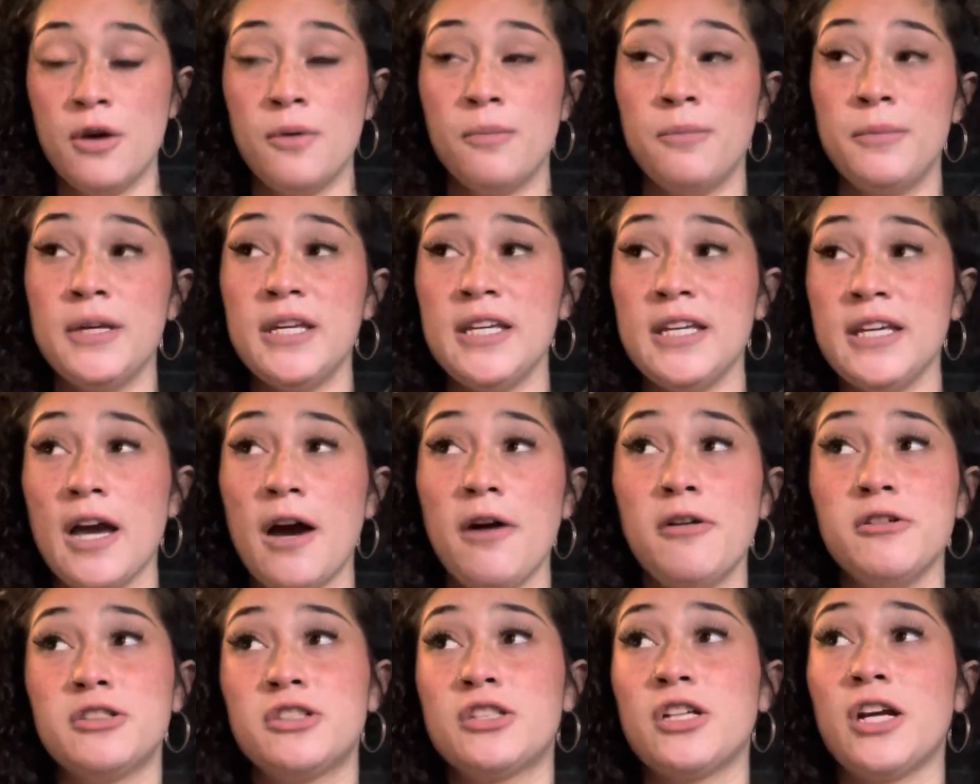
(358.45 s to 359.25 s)
Me,
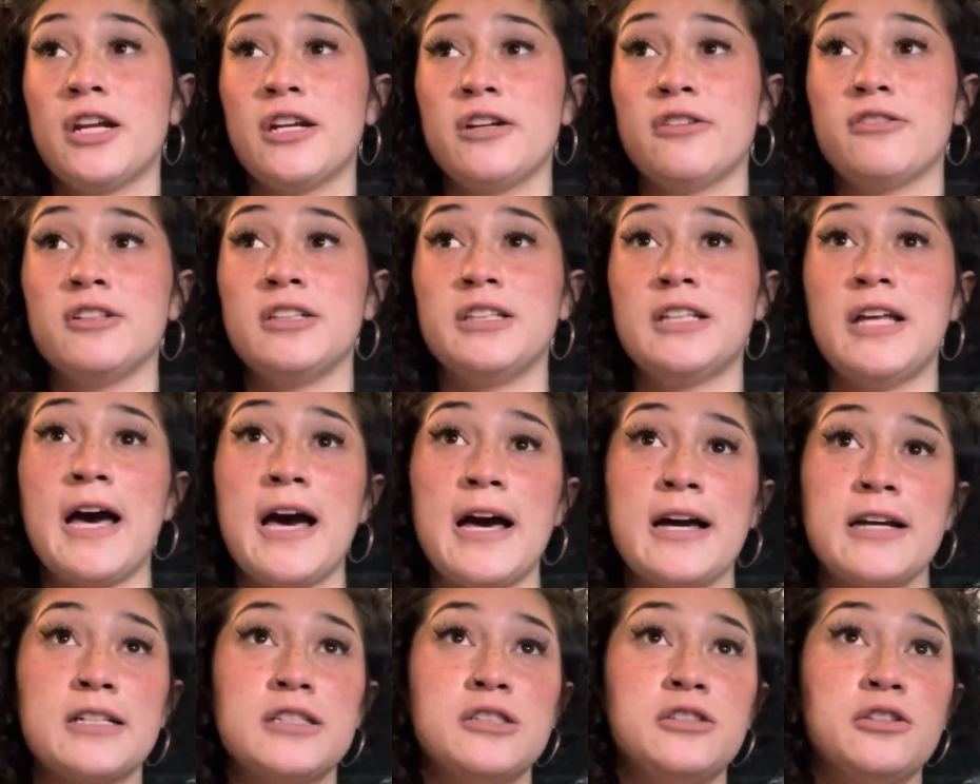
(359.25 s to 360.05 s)
I was trying to
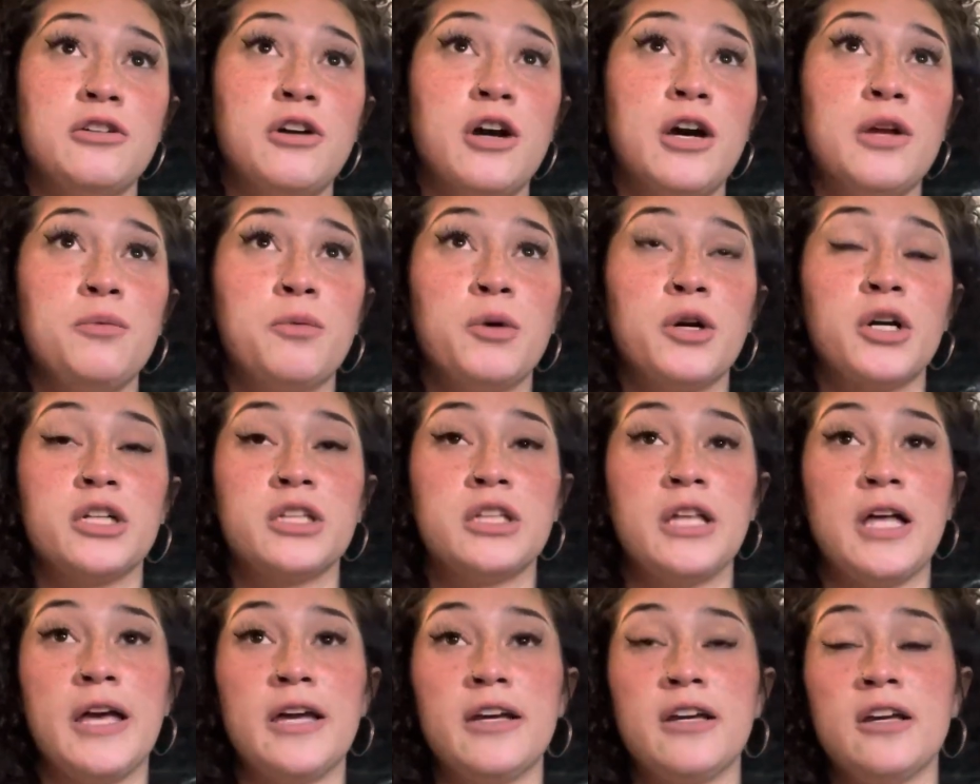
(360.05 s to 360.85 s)
relax, so I'd work
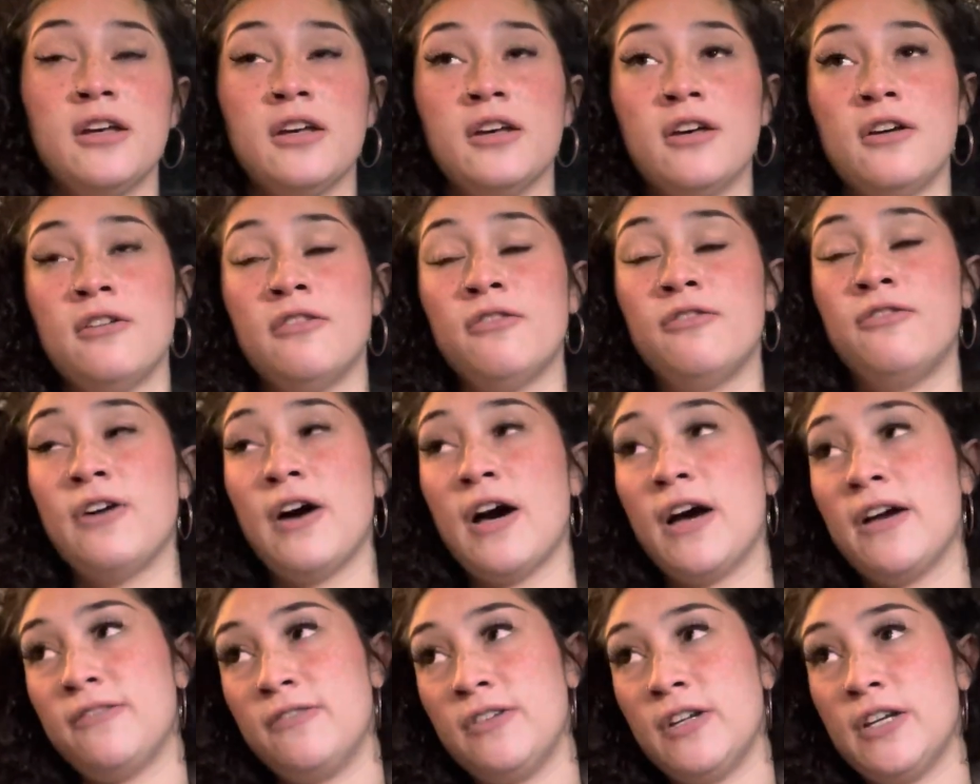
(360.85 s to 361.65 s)
like
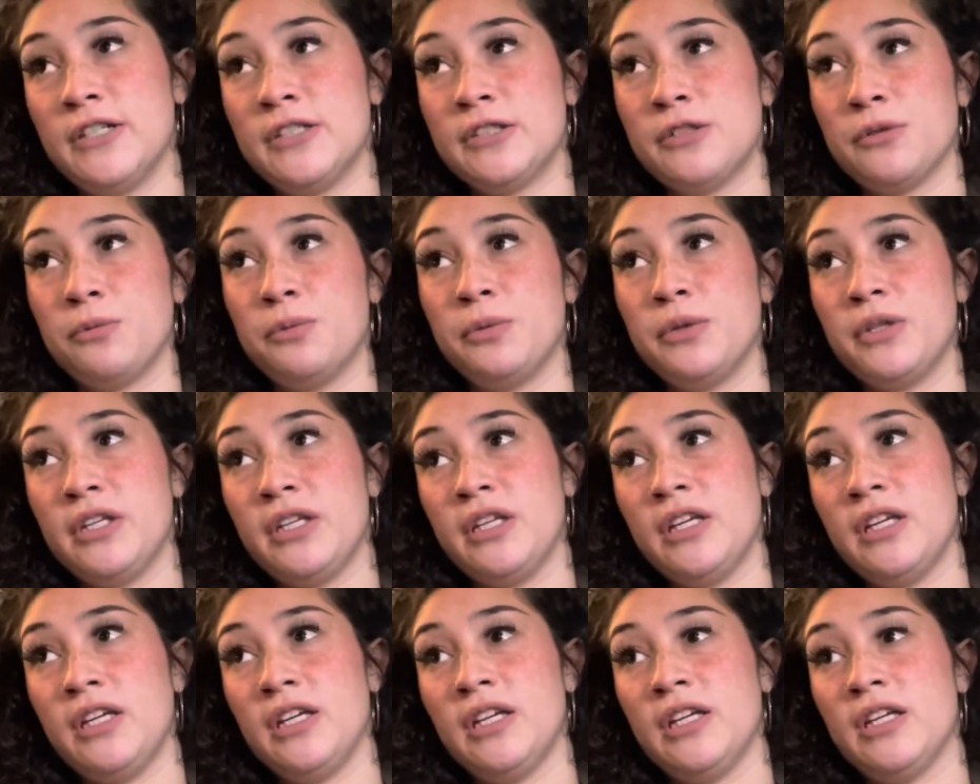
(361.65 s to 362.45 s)
5 days a
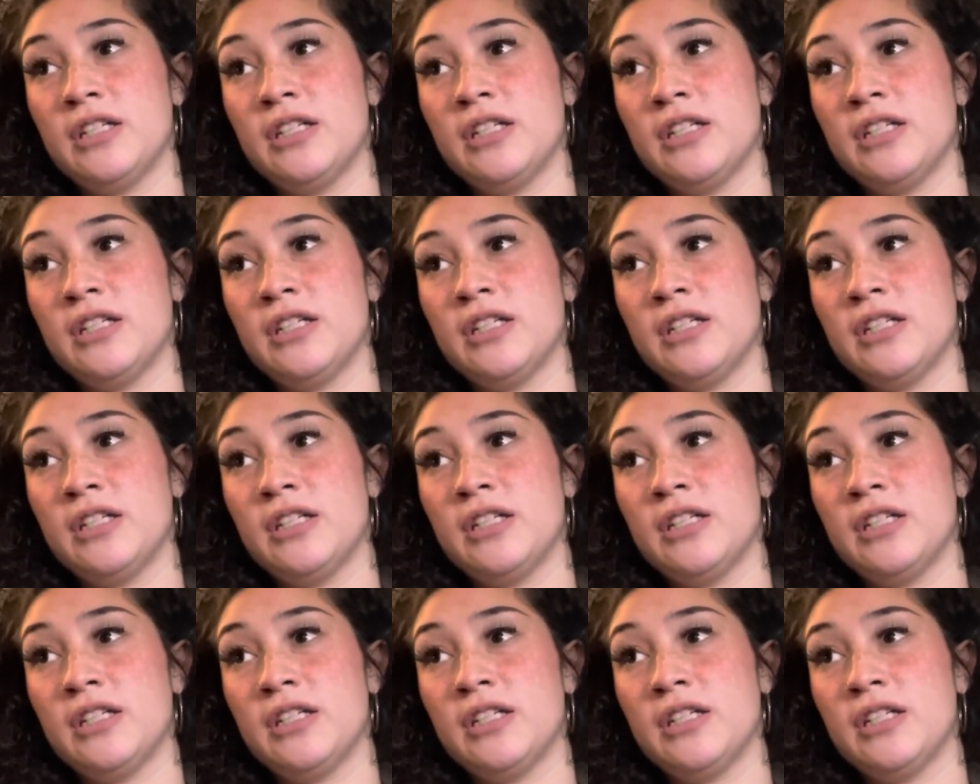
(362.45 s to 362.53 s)
week,